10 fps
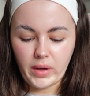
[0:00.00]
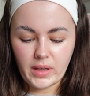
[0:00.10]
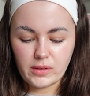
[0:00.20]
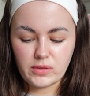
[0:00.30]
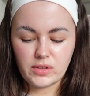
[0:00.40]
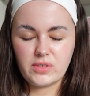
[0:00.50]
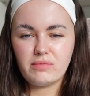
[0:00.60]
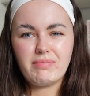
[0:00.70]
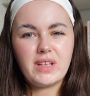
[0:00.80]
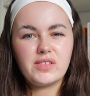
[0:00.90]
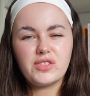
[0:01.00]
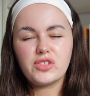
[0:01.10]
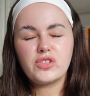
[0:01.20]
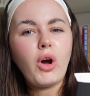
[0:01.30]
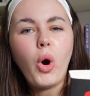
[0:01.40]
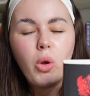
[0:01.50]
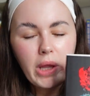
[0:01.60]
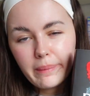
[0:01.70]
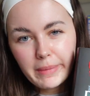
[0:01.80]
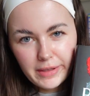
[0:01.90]
It's just not
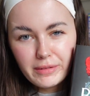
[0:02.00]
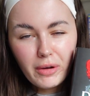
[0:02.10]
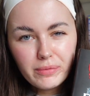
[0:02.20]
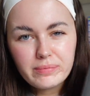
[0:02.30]
calling me, you know.